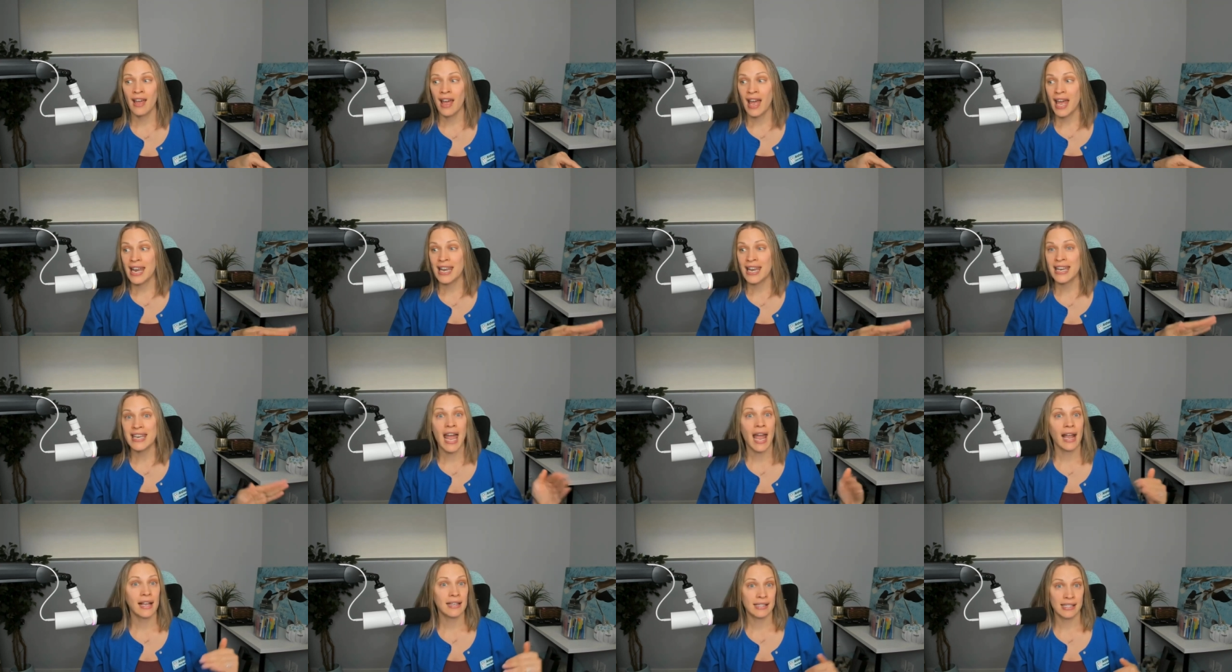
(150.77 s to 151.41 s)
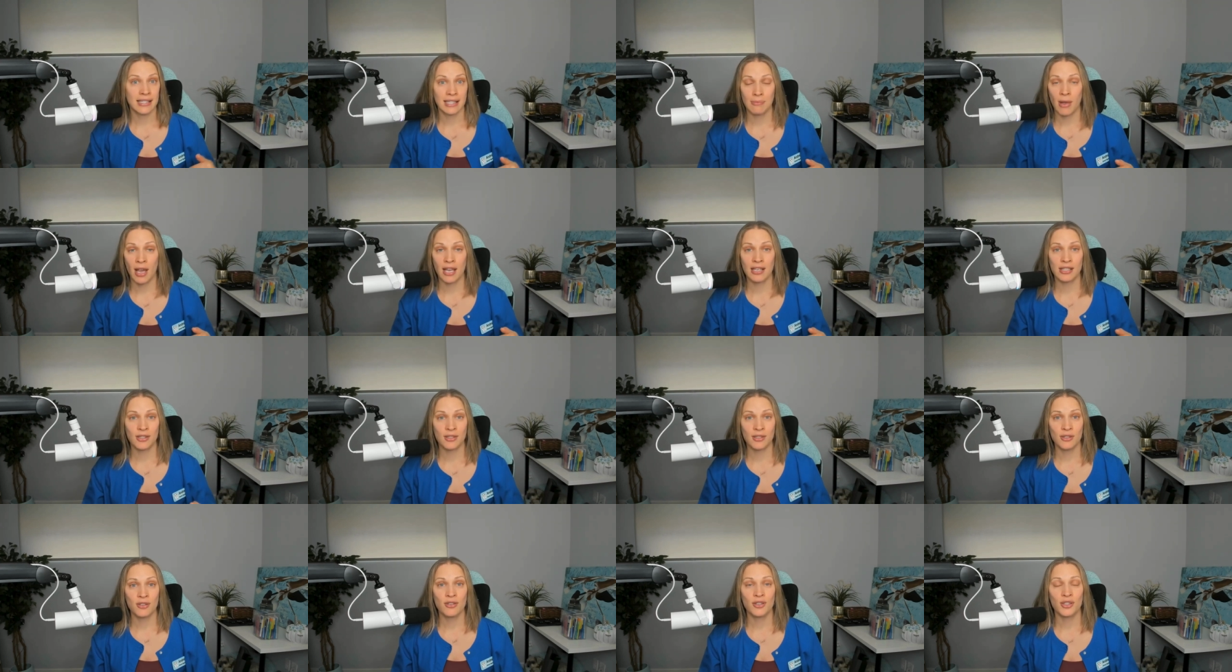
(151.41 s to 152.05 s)
next
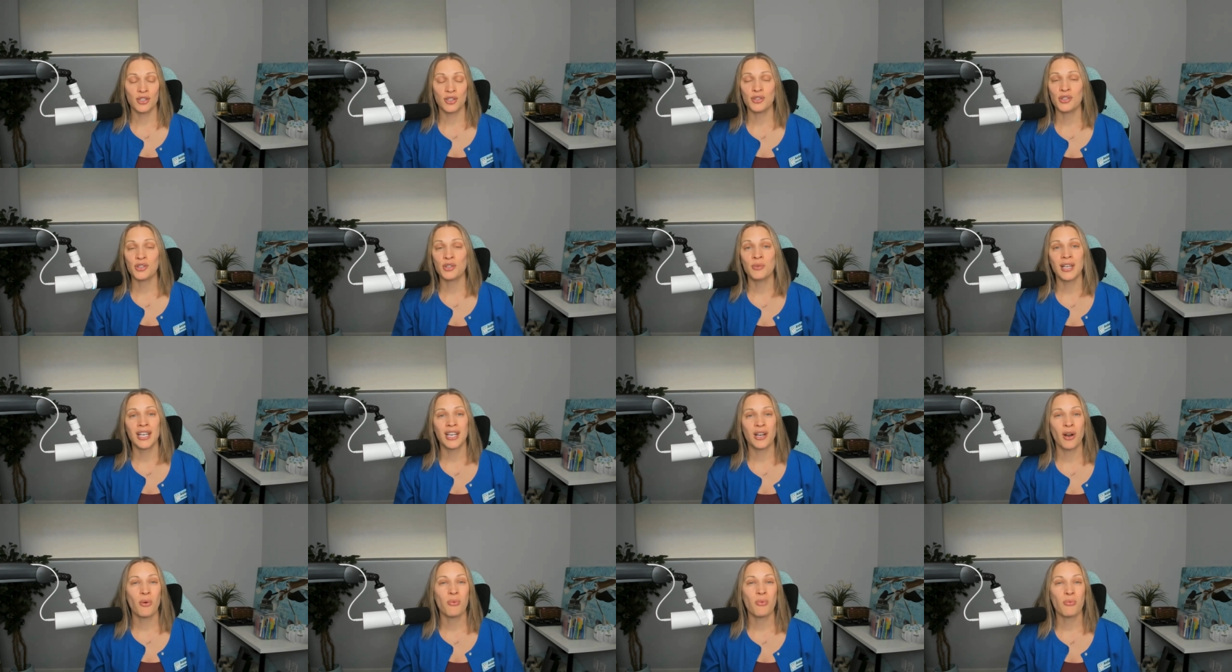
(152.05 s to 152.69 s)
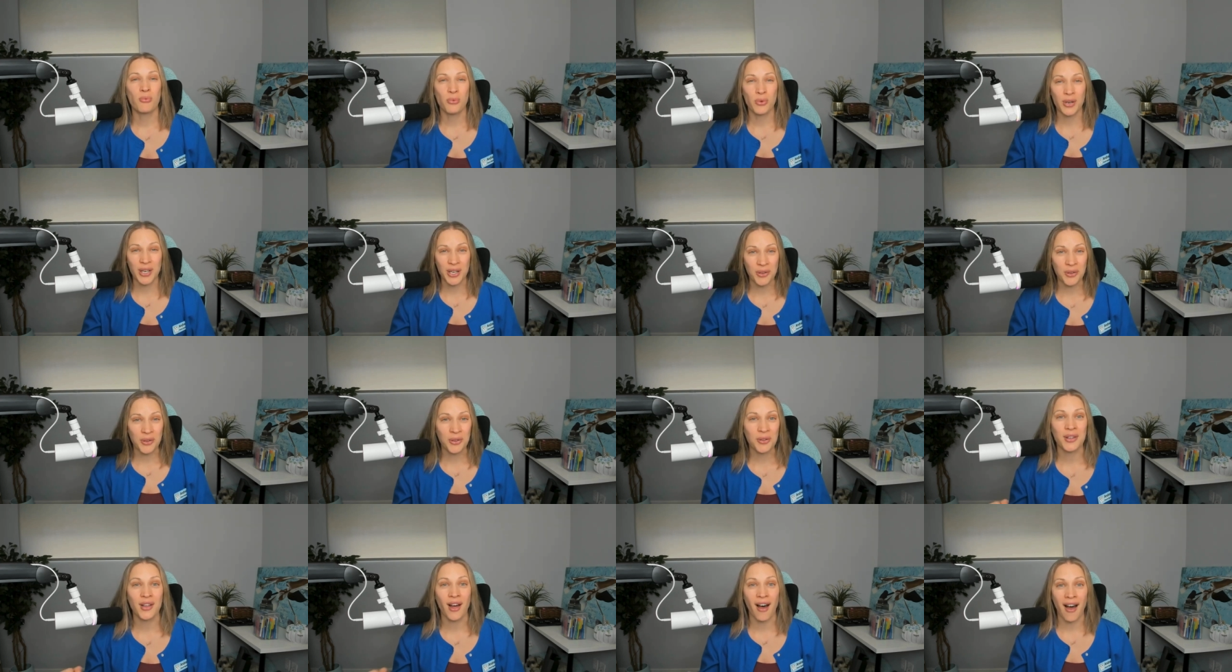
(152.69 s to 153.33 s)
semester, you're doing it on
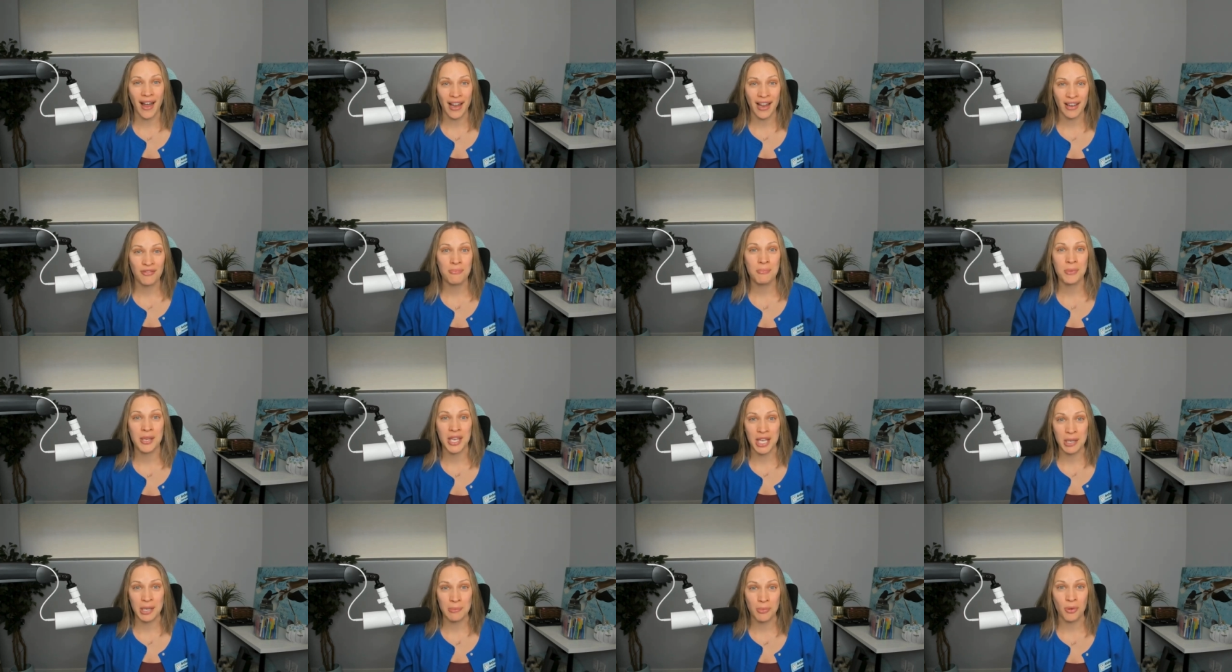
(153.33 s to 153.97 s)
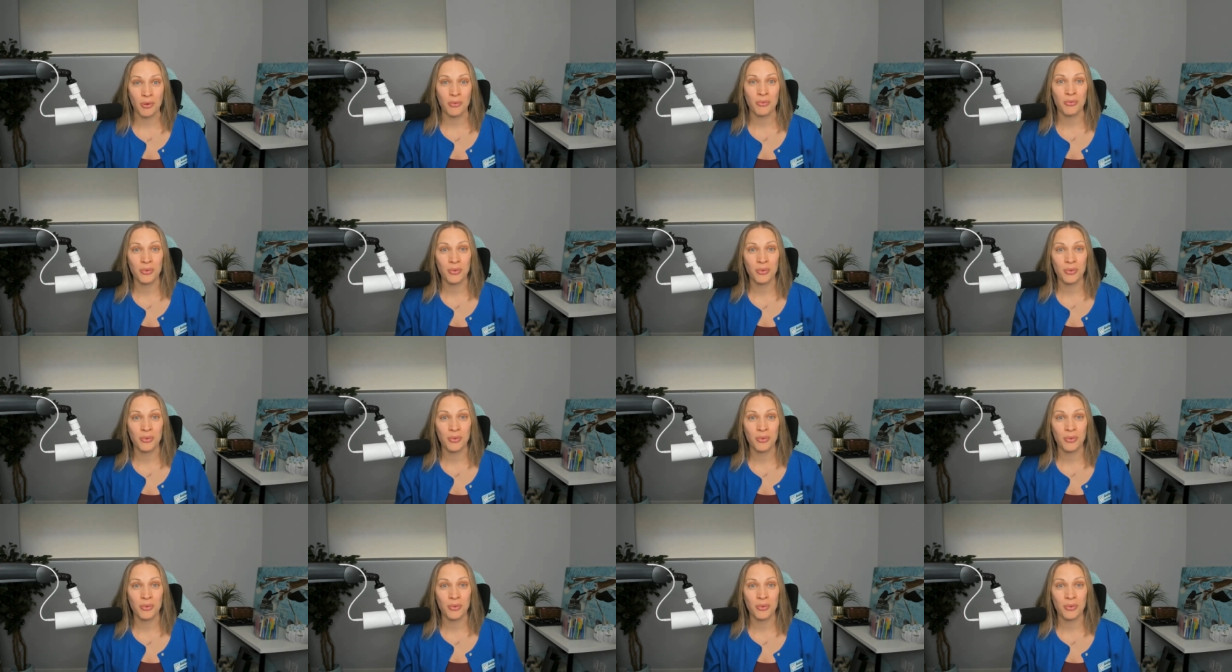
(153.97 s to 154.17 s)
real live people,